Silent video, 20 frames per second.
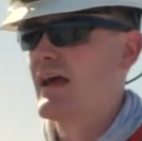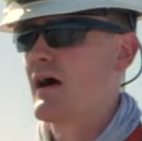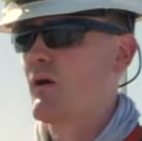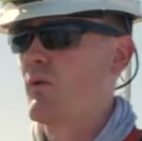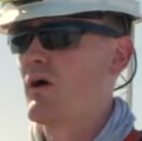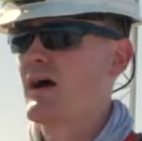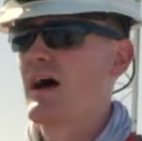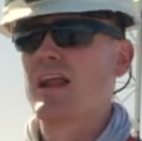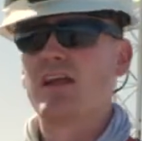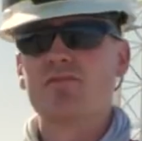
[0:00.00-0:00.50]
on
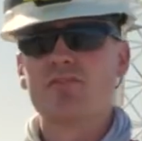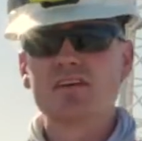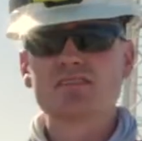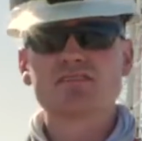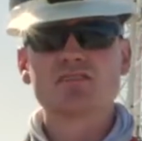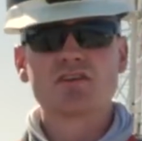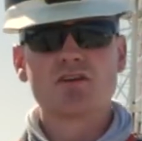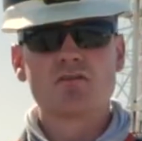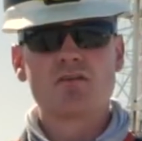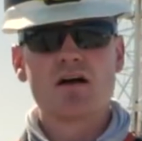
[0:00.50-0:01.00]
what kind of
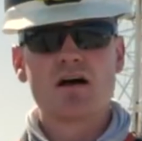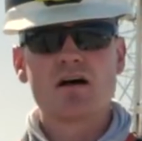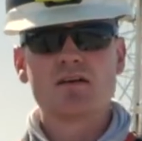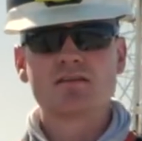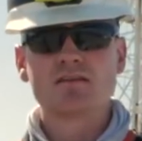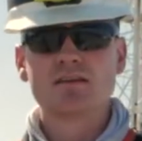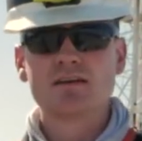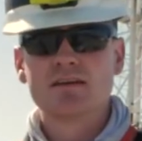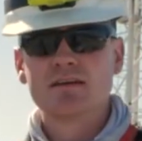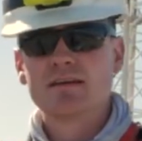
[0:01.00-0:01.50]
vessel you're on.
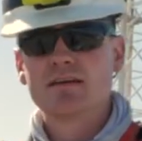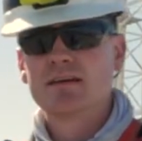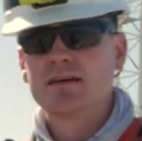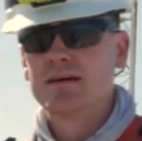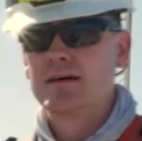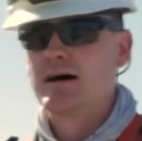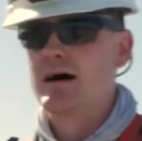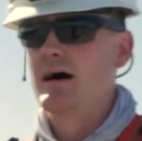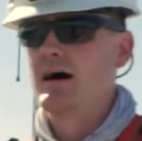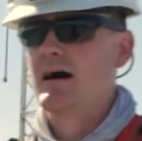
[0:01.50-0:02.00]

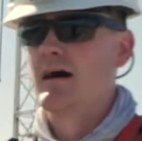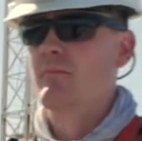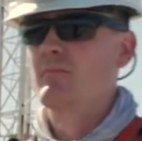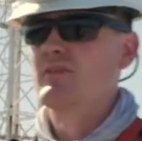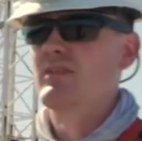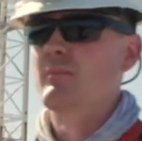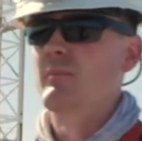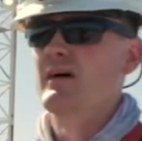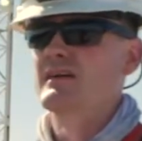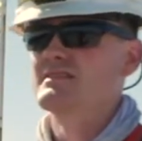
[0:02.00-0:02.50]

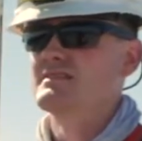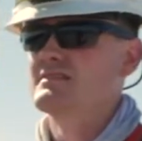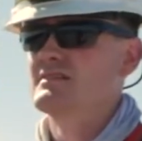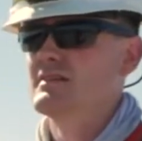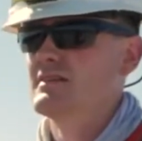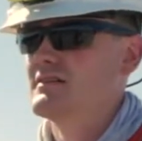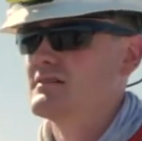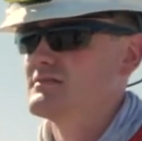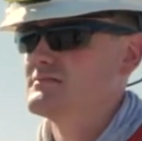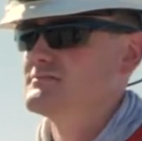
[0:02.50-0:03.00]
But the
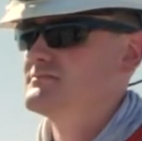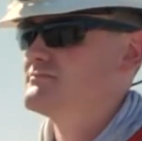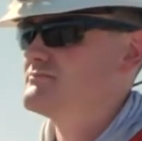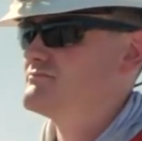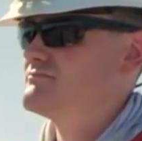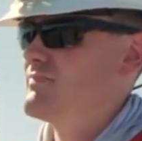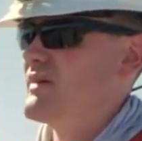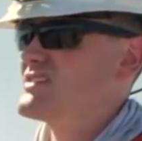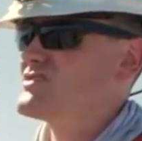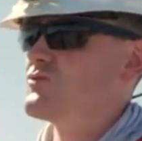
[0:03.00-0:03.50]

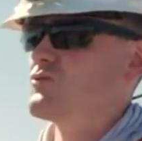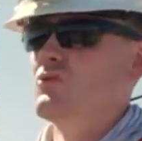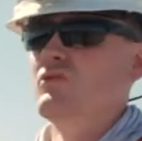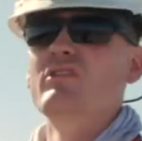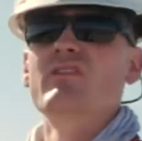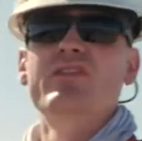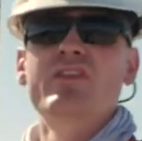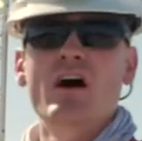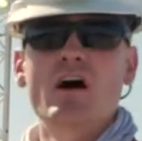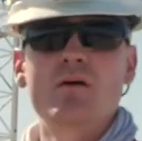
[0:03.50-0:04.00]
best rule
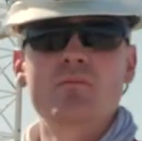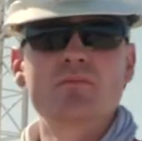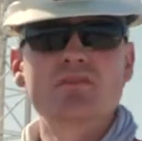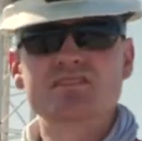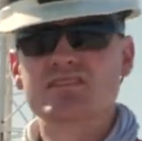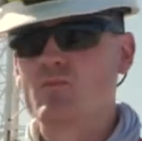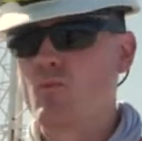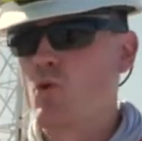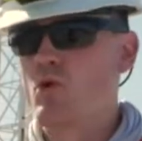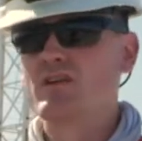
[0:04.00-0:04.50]
of thumb is
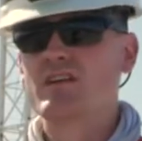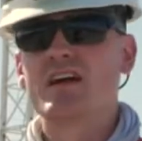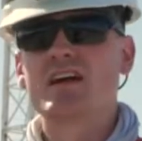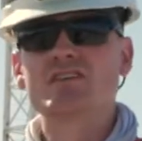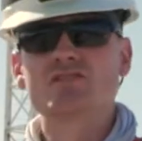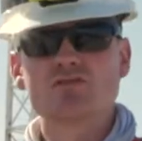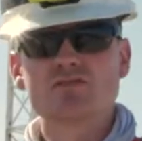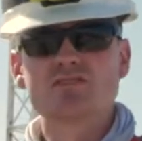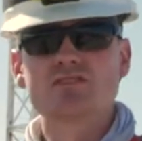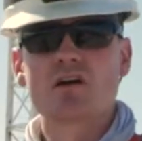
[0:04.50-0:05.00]
the more
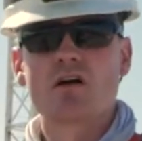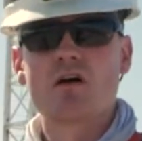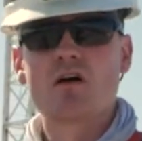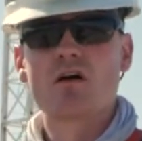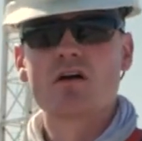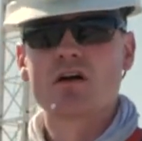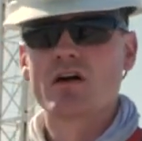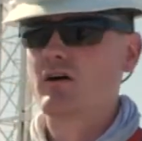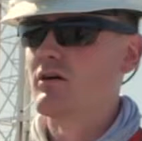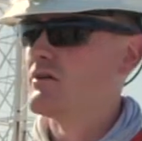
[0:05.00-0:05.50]
dangerous the
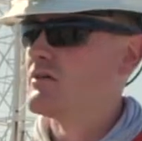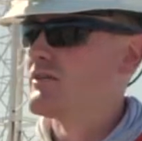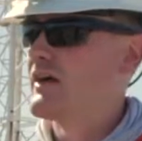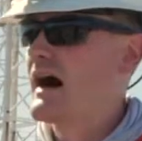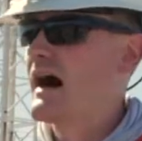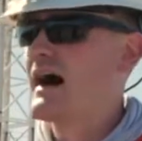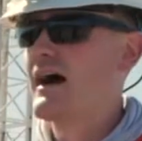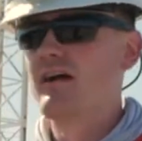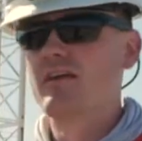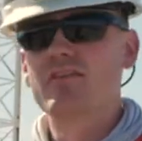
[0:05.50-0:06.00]
cargo, the
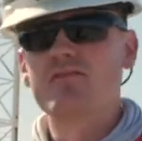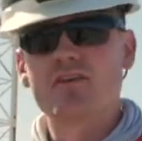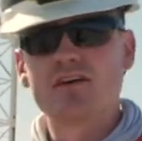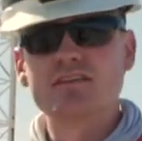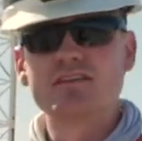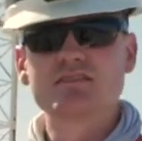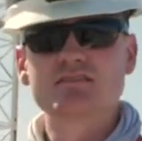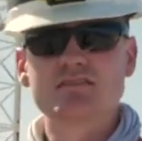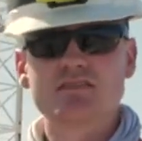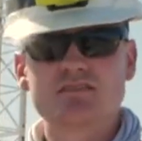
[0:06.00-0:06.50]
higher the
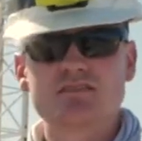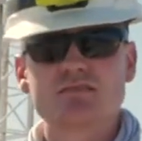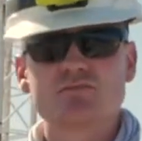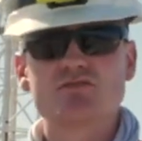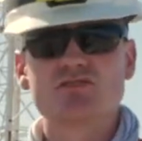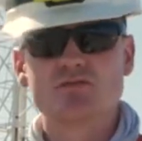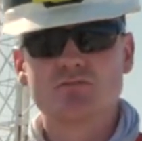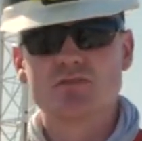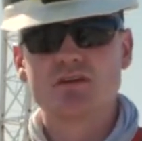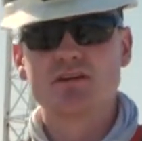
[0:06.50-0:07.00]
venting system
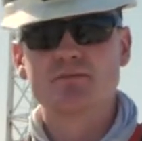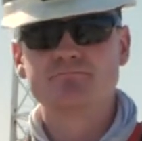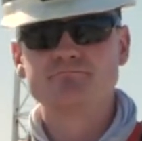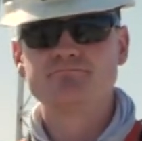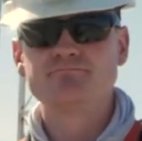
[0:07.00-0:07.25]
should be.